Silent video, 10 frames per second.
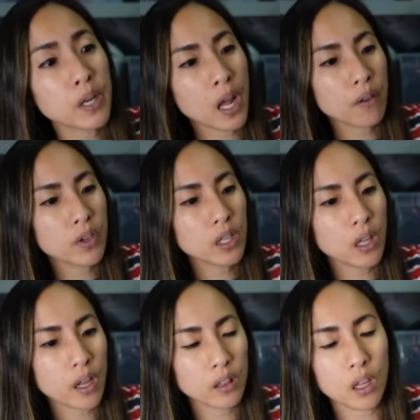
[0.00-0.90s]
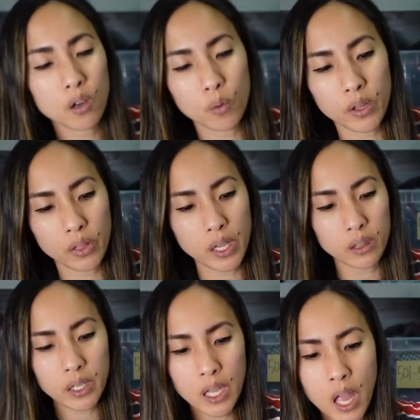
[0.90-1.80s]
been having a lot of luck with
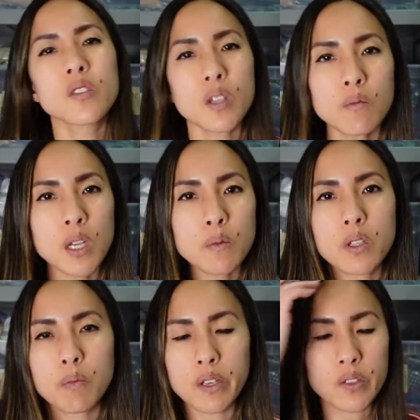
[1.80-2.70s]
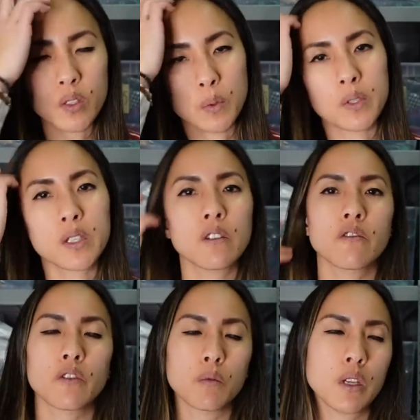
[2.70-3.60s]
lately. Sometimes their pieces will sit
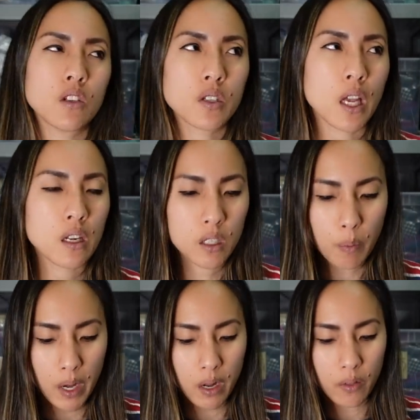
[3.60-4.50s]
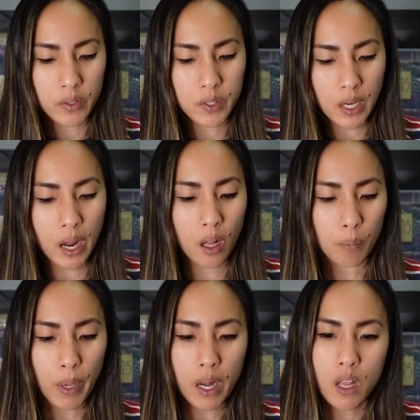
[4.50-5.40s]
for me, just kind of depending on the style,
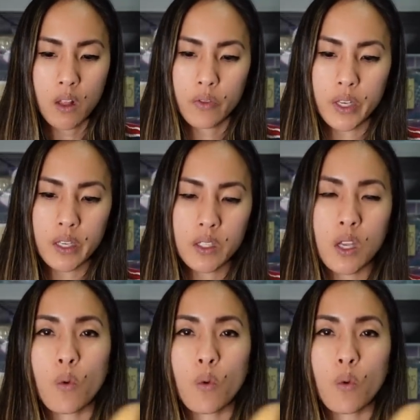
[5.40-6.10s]
but these they